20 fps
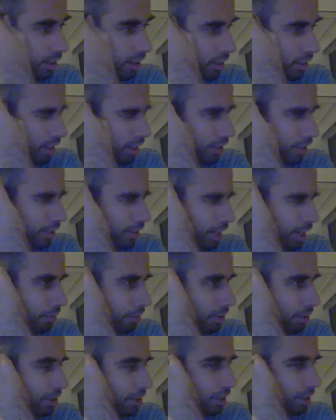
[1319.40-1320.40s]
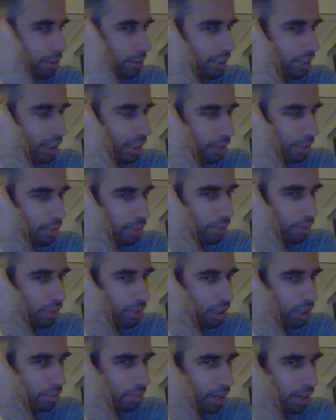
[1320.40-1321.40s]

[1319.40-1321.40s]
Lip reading: God damn it. It's like I'm giving him a